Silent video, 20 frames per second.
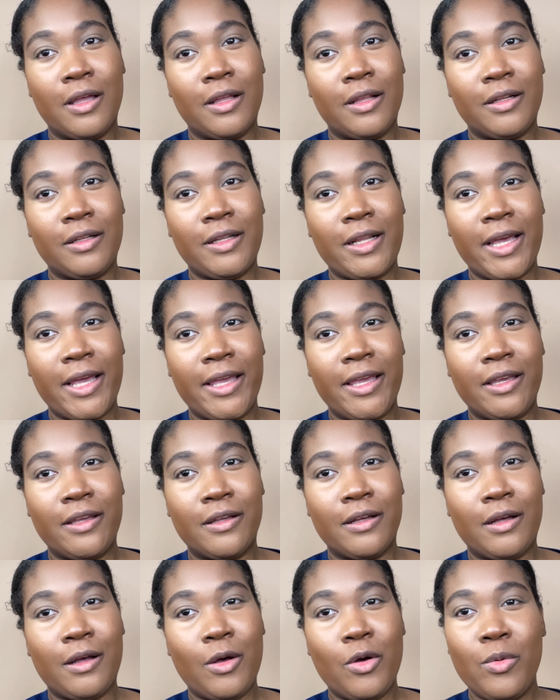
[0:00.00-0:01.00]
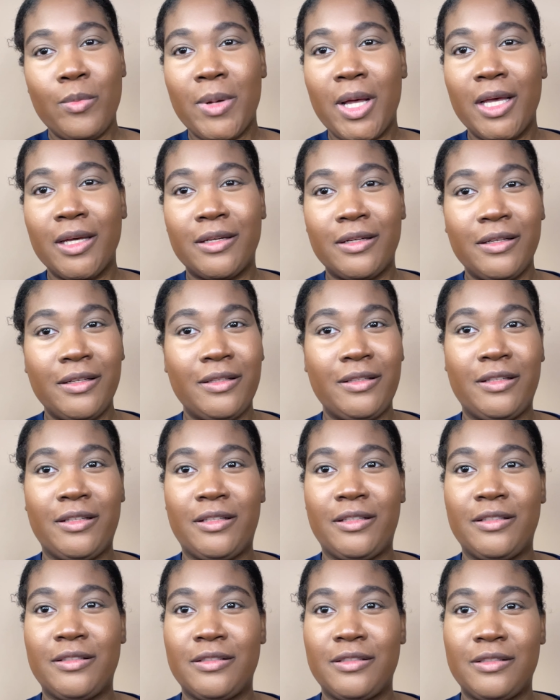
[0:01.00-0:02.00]
Like, oh my
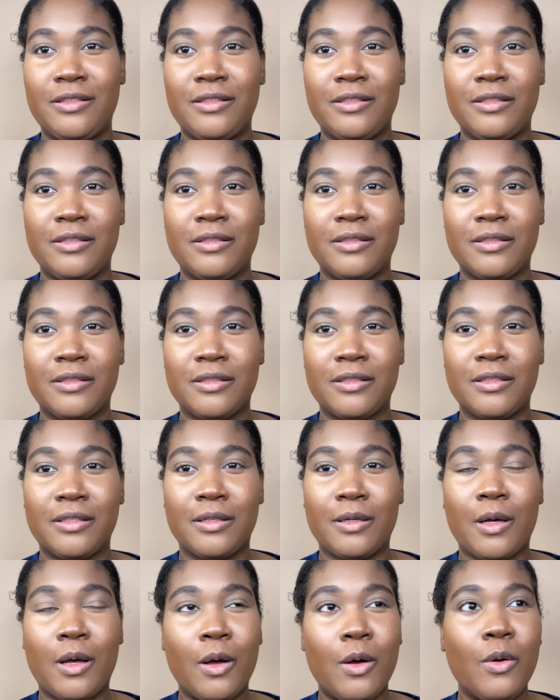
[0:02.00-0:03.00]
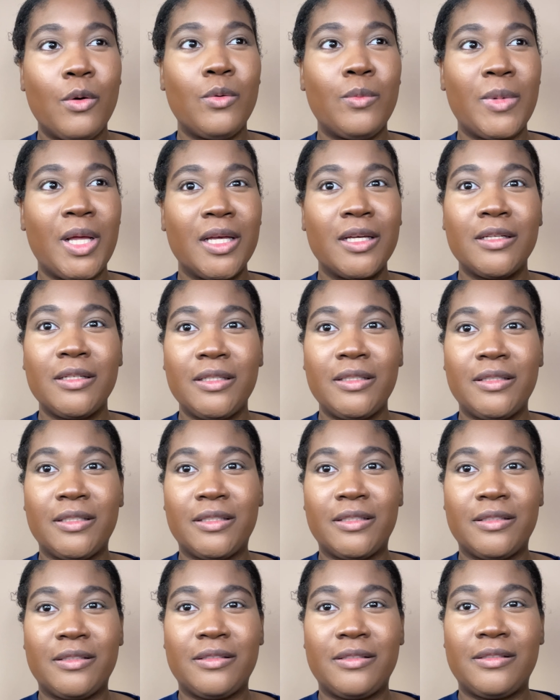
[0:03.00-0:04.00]
goodness. Oh my
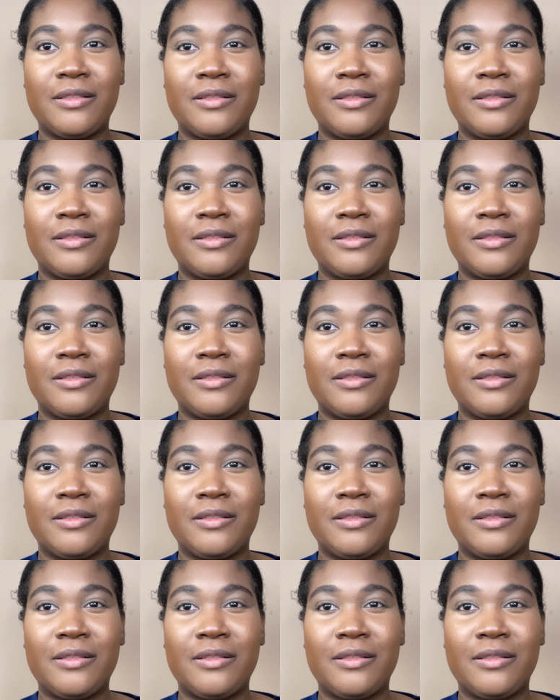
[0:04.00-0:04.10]
goodness.